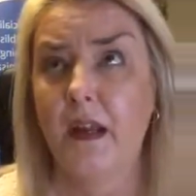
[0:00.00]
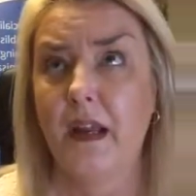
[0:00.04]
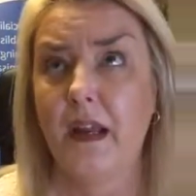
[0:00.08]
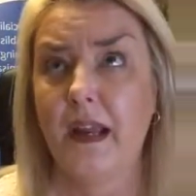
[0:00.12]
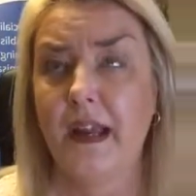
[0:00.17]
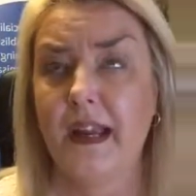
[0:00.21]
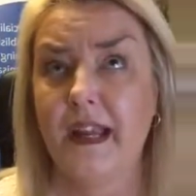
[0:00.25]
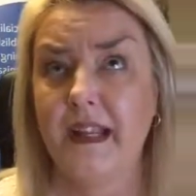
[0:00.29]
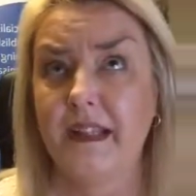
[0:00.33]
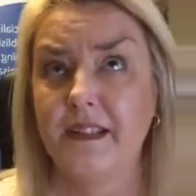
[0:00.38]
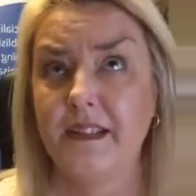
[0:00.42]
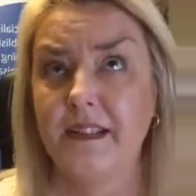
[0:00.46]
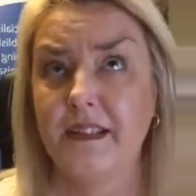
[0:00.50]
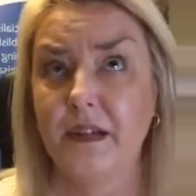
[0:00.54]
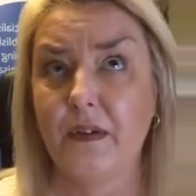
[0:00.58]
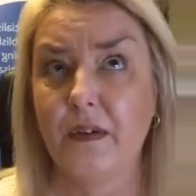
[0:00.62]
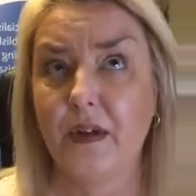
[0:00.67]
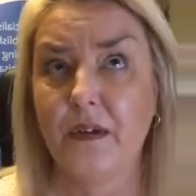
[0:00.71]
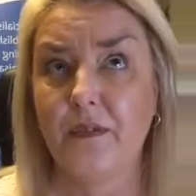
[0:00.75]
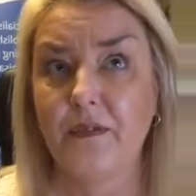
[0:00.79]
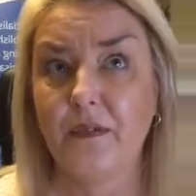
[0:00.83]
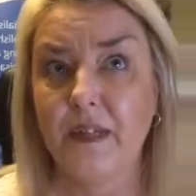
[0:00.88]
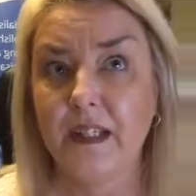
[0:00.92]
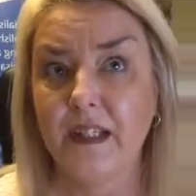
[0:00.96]
And so
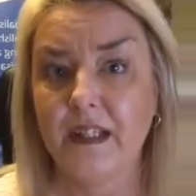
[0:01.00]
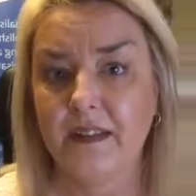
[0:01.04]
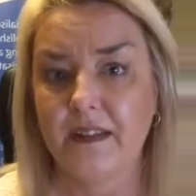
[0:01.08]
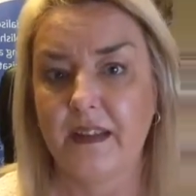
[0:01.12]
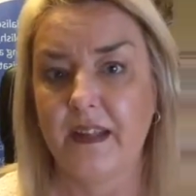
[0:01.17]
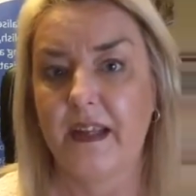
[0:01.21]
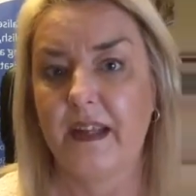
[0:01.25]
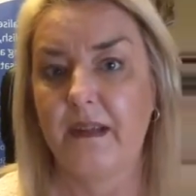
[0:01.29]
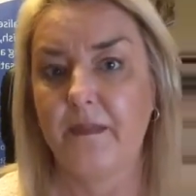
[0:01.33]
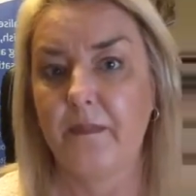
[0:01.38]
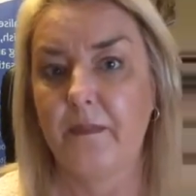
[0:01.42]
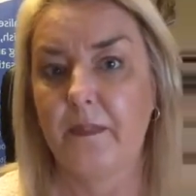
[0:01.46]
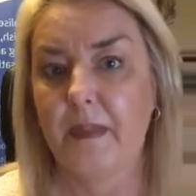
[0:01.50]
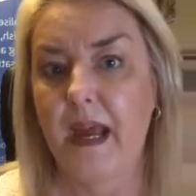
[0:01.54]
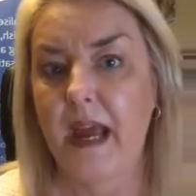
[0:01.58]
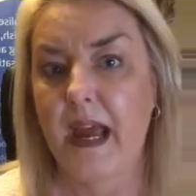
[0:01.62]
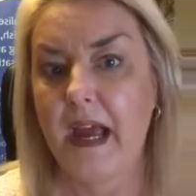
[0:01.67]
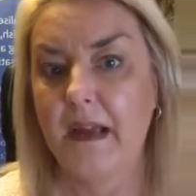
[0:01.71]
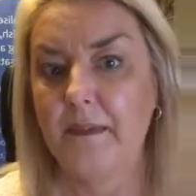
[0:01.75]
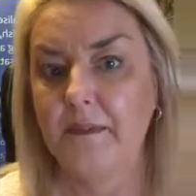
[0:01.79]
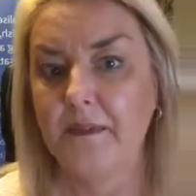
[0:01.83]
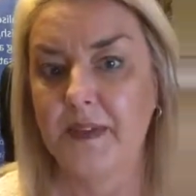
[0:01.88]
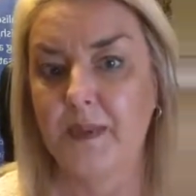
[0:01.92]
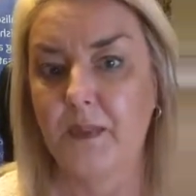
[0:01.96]
I figured that
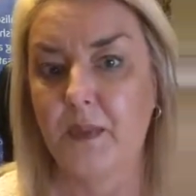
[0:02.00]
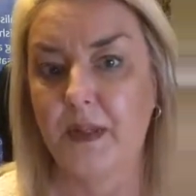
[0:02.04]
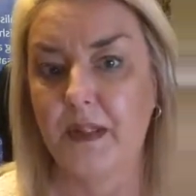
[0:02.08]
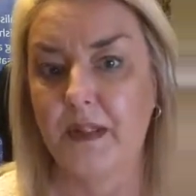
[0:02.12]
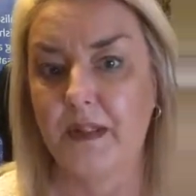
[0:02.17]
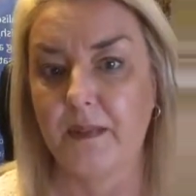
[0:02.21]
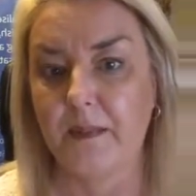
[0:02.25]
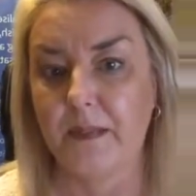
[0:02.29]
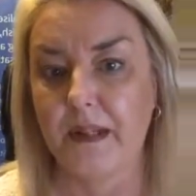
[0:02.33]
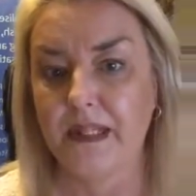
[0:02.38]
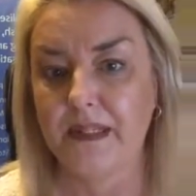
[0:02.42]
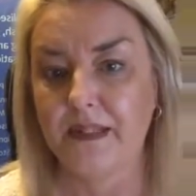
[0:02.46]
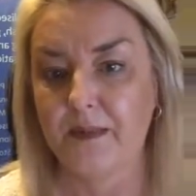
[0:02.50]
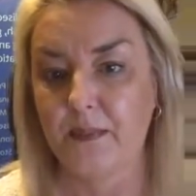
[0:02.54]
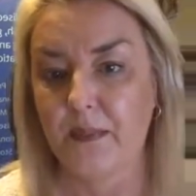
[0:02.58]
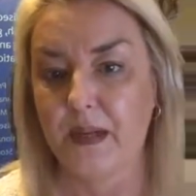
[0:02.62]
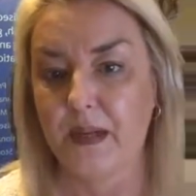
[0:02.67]
perhaps one of the best